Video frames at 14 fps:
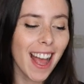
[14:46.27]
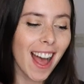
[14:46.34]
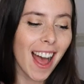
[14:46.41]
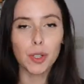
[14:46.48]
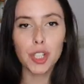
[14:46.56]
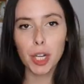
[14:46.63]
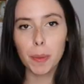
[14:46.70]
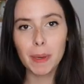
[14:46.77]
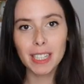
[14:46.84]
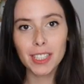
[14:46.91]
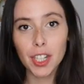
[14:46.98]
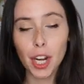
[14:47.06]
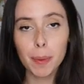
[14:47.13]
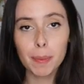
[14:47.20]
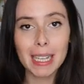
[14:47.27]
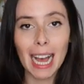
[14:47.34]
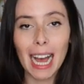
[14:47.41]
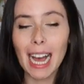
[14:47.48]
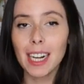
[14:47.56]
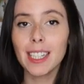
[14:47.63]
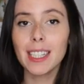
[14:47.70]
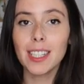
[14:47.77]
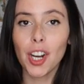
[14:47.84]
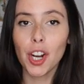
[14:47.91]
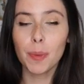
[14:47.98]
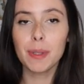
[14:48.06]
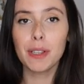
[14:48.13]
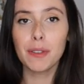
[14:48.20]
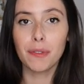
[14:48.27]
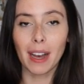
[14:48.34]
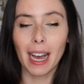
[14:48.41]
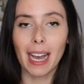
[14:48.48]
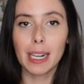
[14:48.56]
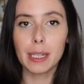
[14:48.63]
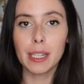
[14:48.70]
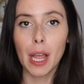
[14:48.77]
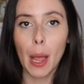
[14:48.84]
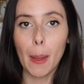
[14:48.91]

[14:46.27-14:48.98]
So shipping terms are the terms defined